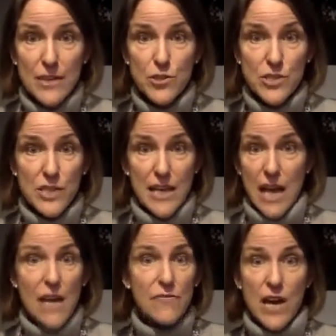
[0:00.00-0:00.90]
You're saying,
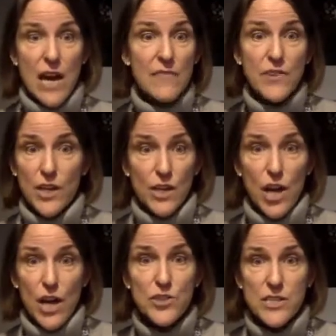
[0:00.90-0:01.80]
I've gone
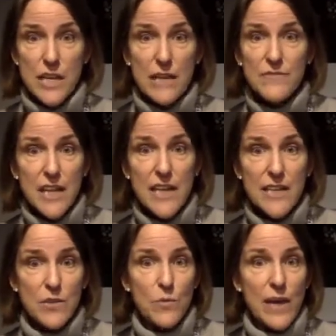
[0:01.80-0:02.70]
unconscious. I've died
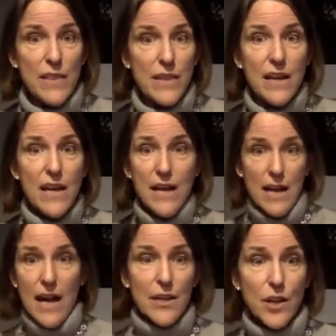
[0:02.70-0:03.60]
in a way that,
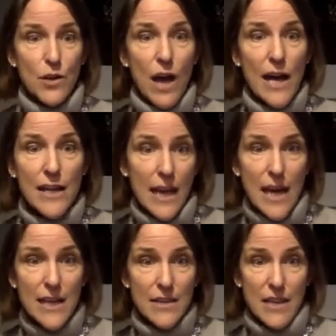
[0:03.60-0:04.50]
you know, I
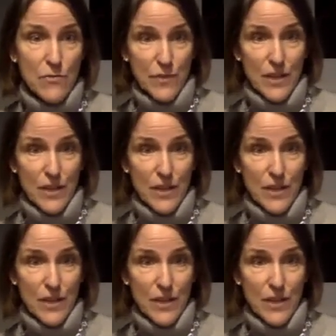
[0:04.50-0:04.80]
can now